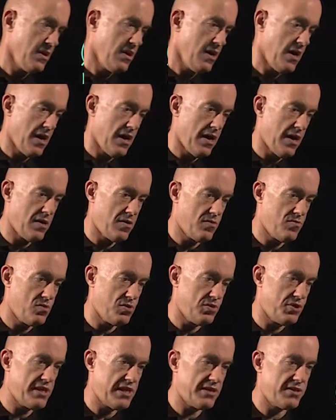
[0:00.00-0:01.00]
uh,
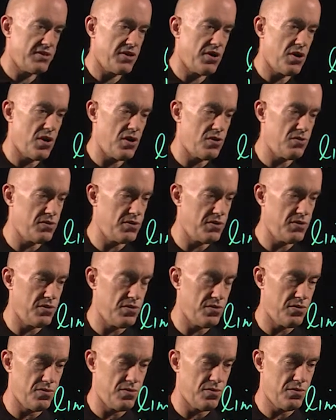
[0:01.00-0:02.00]
will just go
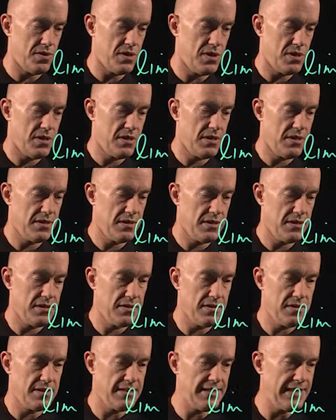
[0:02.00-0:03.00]
to
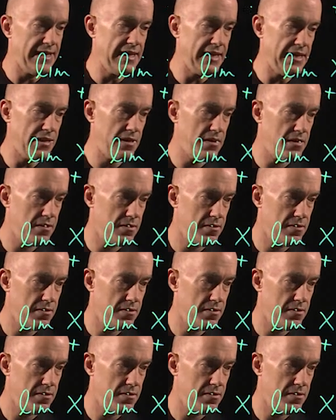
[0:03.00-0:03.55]
t.